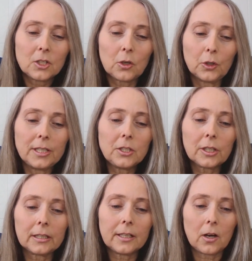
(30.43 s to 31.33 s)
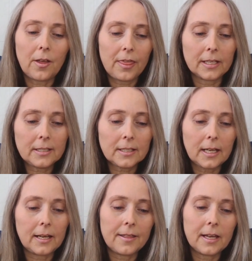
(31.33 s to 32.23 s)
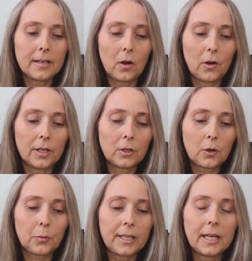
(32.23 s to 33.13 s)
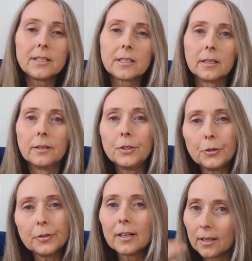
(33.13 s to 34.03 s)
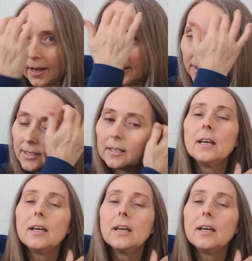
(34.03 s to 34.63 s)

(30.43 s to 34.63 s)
So you need to click on this and then on create new client.